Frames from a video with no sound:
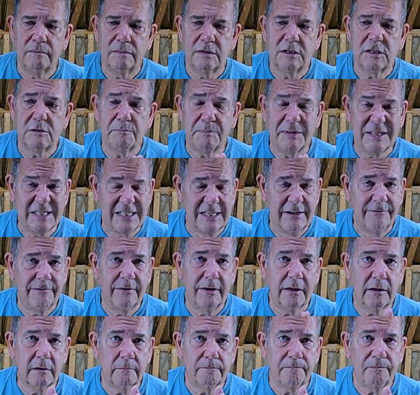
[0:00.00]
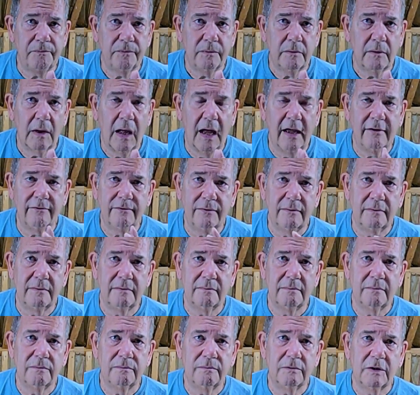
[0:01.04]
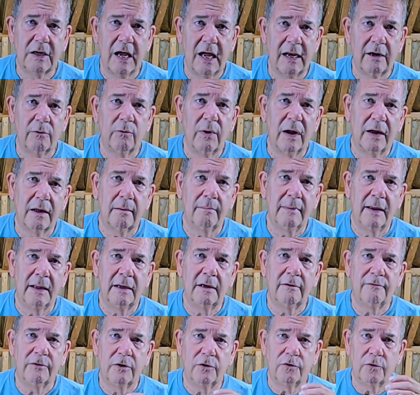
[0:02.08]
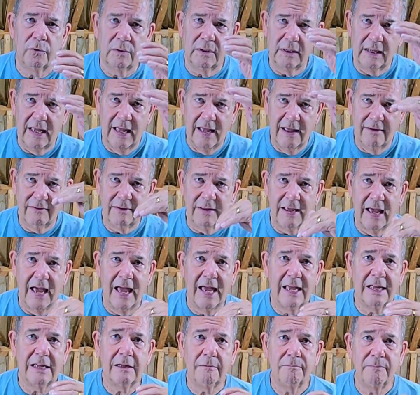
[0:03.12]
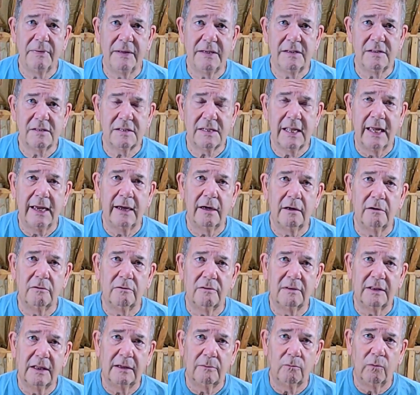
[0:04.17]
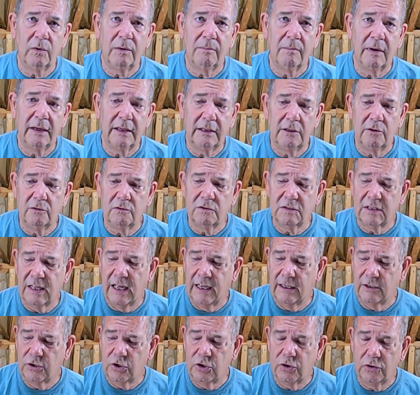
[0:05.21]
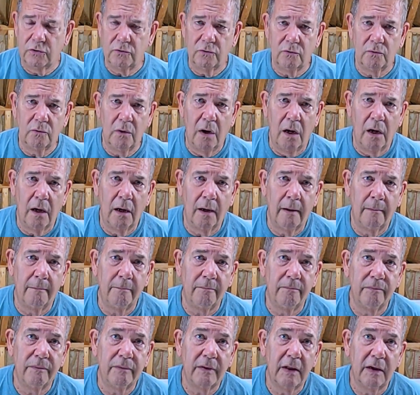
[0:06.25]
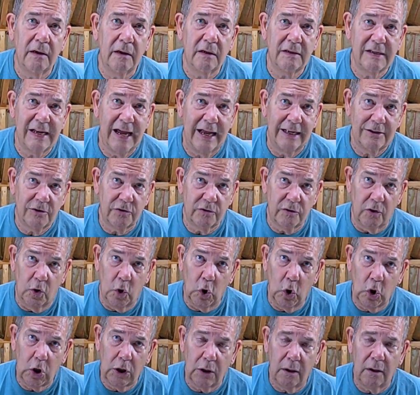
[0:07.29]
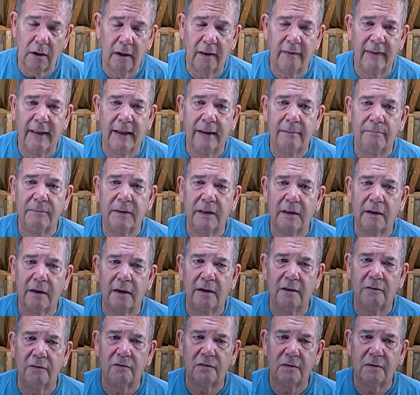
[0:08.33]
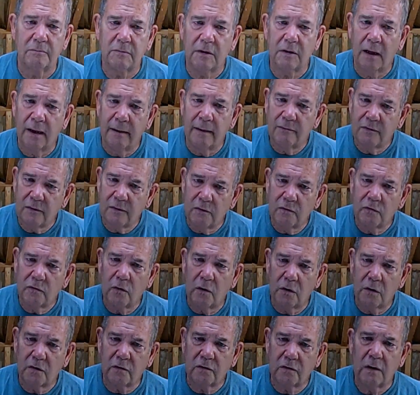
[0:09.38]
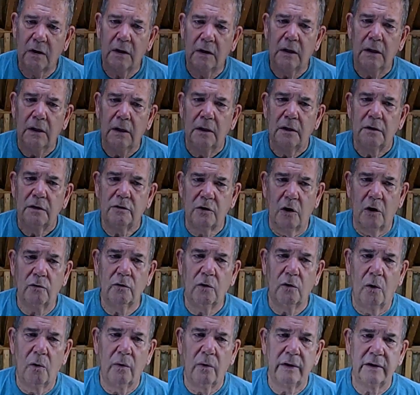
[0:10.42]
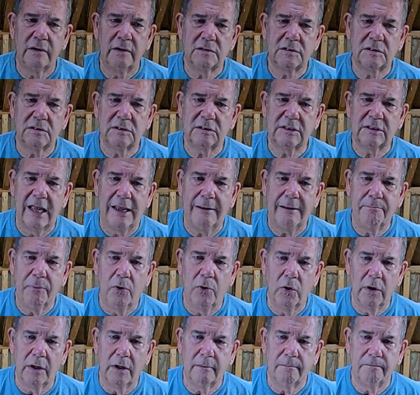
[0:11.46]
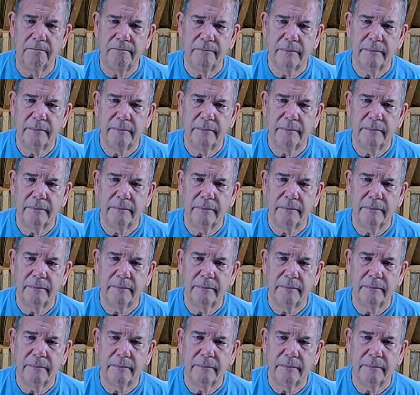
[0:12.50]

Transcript: specific. I kind of recommend if you're doing a heavy hanging piece now that we might use that to attach the hook on that, because sometimes those hooks don't always stay put.